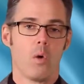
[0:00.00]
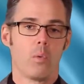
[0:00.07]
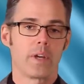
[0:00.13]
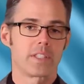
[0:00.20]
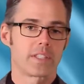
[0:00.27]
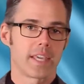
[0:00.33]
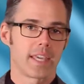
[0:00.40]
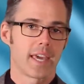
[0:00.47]

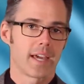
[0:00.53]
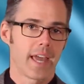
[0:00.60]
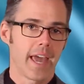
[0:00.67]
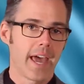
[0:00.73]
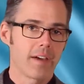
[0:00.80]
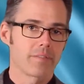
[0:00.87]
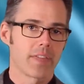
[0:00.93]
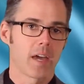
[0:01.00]
Once they
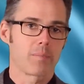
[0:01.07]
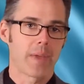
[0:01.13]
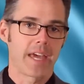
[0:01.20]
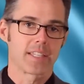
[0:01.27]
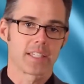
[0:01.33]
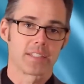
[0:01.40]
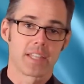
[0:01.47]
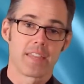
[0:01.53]
have that
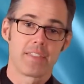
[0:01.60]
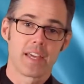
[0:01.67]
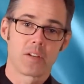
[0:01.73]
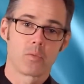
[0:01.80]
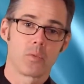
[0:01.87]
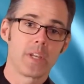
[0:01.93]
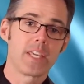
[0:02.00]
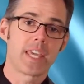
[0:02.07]
basket, they
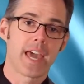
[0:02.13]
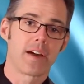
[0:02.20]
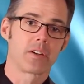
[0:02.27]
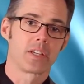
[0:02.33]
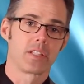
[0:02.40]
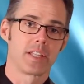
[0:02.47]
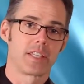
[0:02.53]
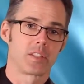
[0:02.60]
then
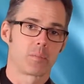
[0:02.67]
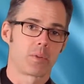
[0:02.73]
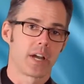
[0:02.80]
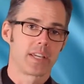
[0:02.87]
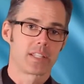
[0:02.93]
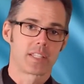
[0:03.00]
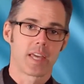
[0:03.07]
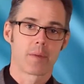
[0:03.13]
recalculate the
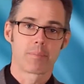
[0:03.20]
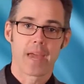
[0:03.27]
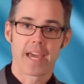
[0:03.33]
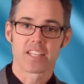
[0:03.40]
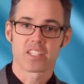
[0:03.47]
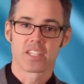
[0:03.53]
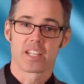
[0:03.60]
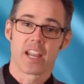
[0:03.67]
price of that
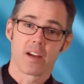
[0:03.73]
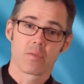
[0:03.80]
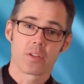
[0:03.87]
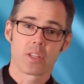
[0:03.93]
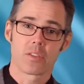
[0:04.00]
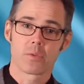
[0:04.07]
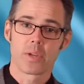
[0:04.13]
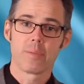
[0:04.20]
basket
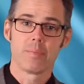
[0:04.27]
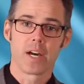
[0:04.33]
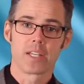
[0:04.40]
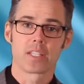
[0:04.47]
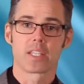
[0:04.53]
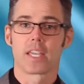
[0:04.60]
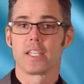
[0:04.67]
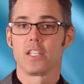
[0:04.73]
every 3
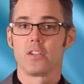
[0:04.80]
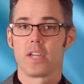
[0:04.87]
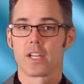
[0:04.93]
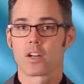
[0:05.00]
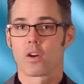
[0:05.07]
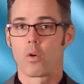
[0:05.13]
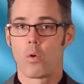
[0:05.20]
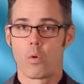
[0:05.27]
months, and you
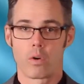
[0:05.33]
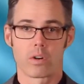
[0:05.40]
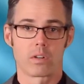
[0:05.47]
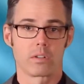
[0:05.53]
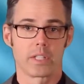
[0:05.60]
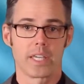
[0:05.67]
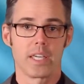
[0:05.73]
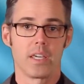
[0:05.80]
get a
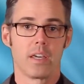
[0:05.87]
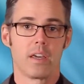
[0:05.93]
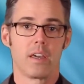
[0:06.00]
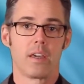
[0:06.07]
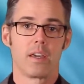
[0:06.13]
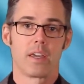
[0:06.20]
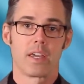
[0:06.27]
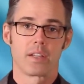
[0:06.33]
quarterly
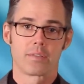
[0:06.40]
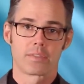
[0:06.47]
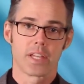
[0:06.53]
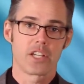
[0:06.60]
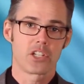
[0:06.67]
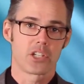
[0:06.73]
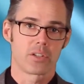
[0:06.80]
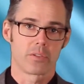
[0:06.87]

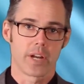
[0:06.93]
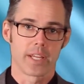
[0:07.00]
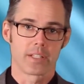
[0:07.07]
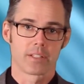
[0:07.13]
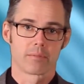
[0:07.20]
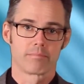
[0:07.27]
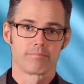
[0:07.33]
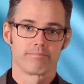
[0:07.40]
inflation
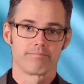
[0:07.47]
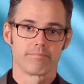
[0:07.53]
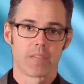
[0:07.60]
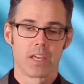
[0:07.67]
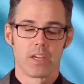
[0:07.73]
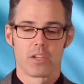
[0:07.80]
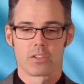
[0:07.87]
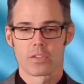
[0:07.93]
rate.
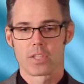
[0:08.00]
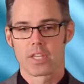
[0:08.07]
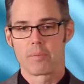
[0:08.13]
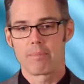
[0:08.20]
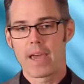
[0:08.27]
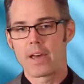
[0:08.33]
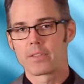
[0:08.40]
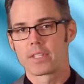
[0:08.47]
So the
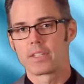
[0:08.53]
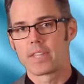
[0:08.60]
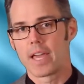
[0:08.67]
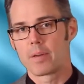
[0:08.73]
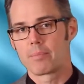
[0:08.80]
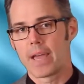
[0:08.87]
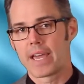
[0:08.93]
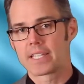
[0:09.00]
amount that
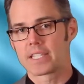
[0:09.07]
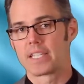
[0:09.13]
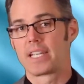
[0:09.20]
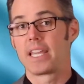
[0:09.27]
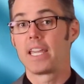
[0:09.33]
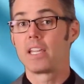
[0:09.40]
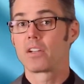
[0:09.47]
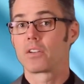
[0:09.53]
that
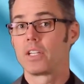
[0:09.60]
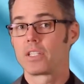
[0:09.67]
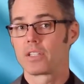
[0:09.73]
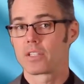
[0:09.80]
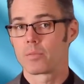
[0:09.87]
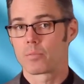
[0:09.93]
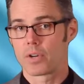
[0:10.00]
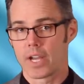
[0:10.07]
basket
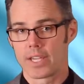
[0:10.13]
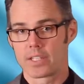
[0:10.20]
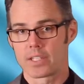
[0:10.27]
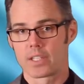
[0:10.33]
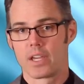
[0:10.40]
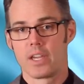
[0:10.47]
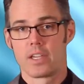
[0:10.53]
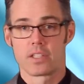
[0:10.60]
increases in
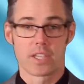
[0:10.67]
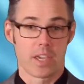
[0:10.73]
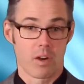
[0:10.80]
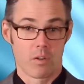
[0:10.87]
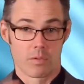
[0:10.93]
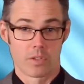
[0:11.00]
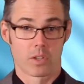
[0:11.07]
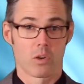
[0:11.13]
price, say
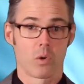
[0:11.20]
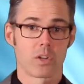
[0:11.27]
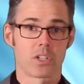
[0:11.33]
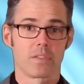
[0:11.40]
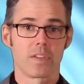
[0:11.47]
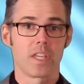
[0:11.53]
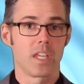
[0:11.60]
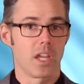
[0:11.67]
over the course
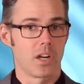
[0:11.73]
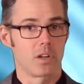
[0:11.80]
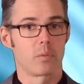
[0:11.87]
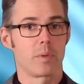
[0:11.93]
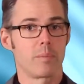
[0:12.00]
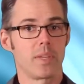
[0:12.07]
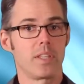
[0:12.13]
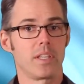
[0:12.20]
of a year,
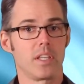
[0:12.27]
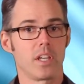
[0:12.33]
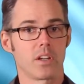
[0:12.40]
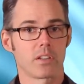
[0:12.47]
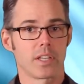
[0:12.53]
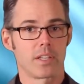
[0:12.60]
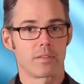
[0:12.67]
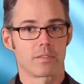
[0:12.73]
would be the
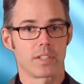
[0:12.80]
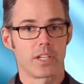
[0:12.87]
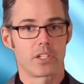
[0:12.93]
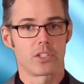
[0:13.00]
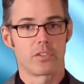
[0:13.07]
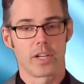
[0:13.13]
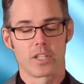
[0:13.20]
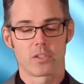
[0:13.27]
yearly
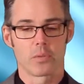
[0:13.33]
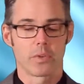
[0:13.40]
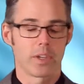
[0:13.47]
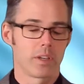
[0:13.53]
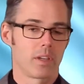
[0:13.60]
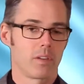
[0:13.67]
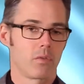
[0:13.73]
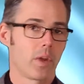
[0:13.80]
inflation rate. So
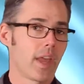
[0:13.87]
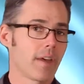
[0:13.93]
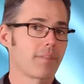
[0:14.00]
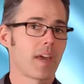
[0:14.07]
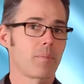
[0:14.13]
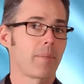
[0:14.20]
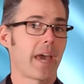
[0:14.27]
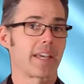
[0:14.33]
if we have
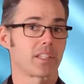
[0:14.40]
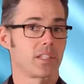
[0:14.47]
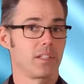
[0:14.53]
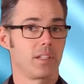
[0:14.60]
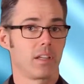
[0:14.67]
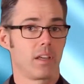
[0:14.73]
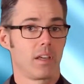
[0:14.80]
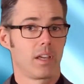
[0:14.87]
that
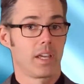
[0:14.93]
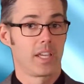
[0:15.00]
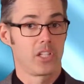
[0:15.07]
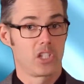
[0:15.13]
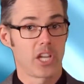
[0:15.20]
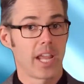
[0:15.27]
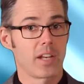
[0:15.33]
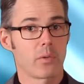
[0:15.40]
basket
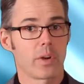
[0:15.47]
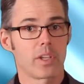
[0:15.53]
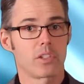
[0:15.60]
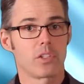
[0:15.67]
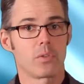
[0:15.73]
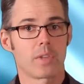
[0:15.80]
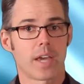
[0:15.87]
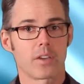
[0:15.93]
in January
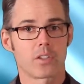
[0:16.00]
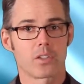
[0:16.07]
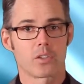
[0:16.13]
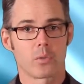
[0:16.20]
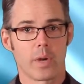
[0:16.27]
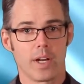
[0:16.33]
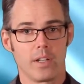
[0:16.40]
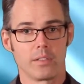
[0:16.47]

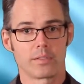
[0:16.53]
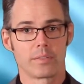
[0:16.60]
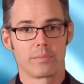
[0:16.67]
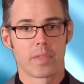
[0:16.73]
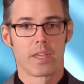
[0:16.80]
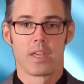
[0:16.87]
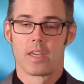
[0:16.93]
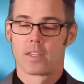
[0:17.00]
2012,
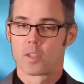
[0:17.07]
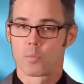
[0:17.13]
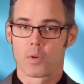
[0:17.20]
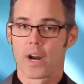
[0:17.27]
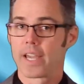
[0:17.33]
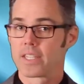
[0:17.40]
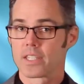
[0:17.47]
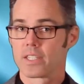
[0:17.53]
the
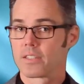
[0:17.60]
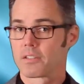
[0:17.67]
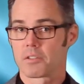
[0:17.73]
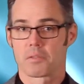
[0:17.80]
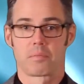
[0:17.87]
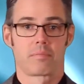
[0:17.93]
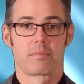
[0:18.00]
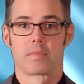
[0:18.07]
price
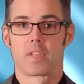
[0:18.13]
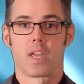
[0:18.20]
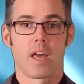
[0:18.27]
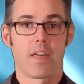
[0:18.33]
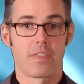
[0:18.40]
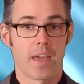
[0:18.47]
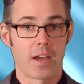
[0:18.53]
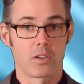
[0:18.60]
is
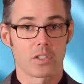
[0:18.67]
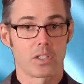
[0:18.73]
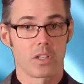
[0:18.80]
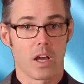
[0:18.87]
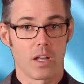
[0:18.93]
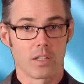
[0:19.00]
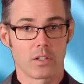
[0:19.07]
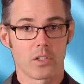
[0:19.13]

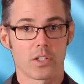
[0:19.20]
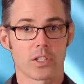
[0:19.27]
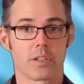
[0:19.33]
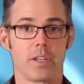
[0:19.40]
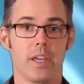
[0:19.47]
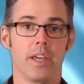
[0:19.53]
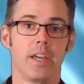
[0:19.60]
$1,000.